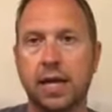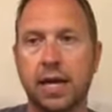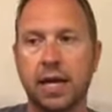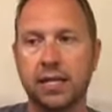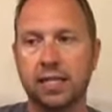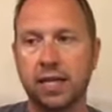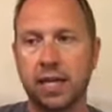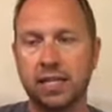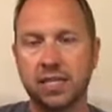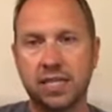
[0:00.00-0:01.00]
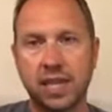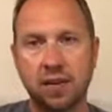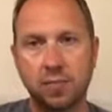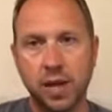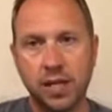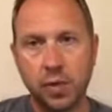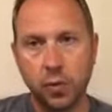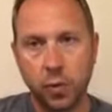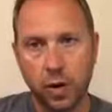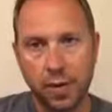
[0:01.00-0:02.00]
And it's a state of mind that
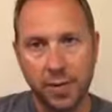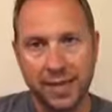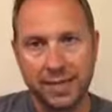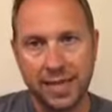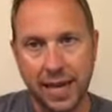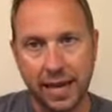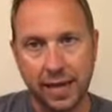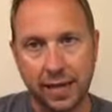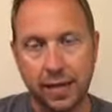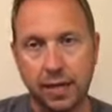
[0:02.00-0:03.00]
we want to maintain.